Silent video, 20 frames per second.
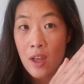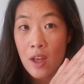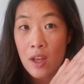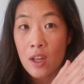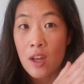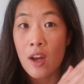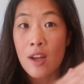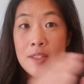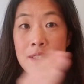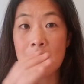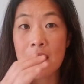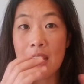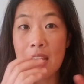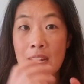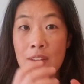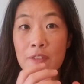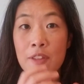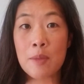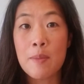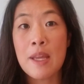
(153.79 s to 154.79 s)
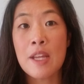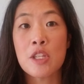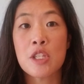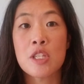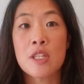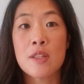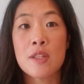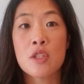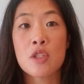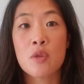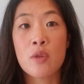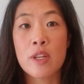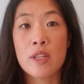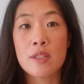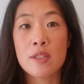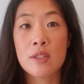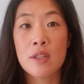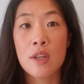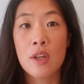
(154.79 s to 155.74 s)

causing inflammation in the joint.